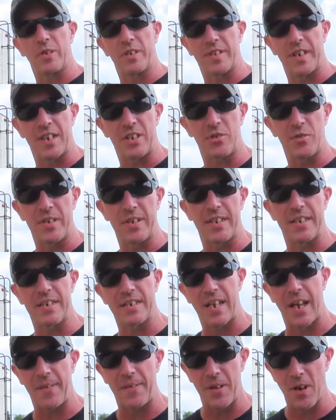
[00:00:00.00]
accessories
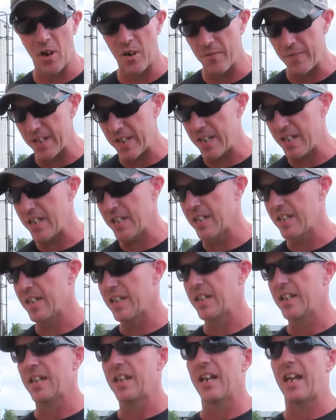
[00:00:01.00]
inside the RV,
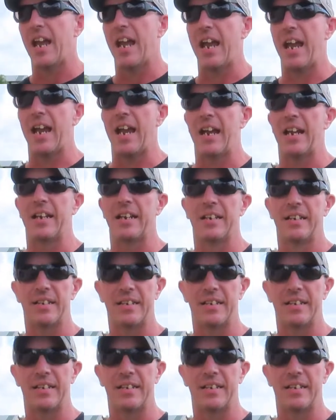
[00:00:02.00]
and